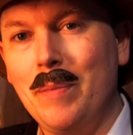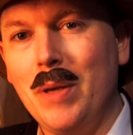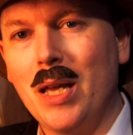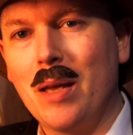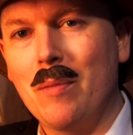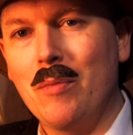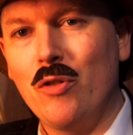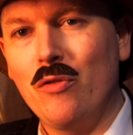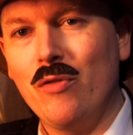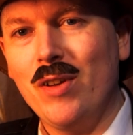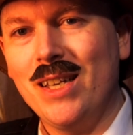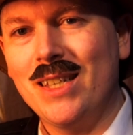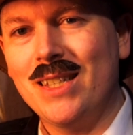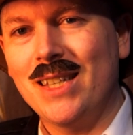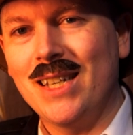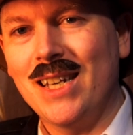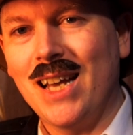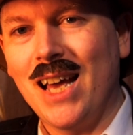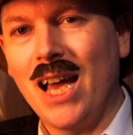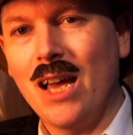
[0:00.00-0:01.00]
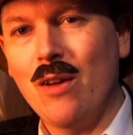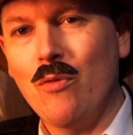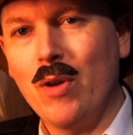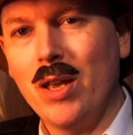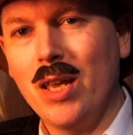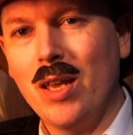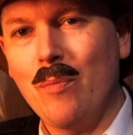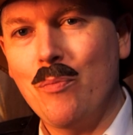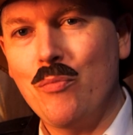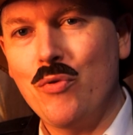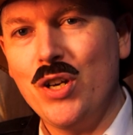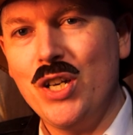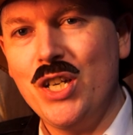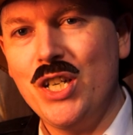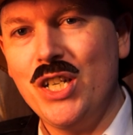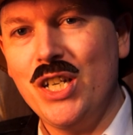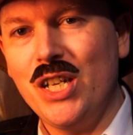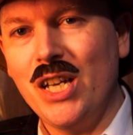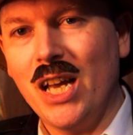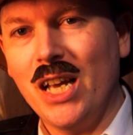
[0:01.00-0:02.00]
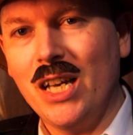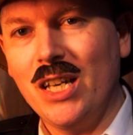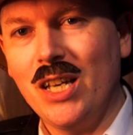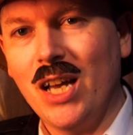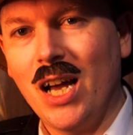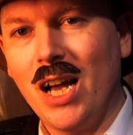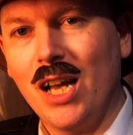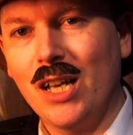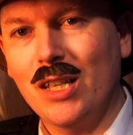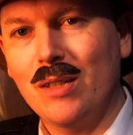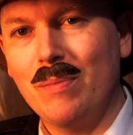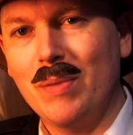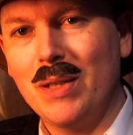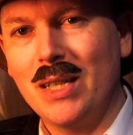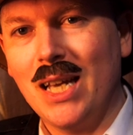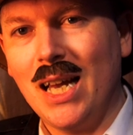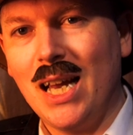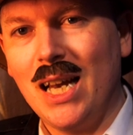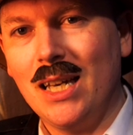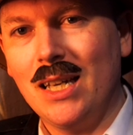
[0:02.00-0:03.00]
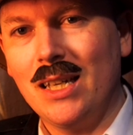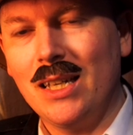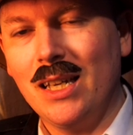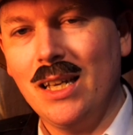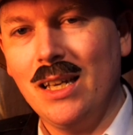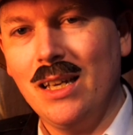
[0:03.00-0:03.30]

Big Maurice and I, we appreciate your hospitality.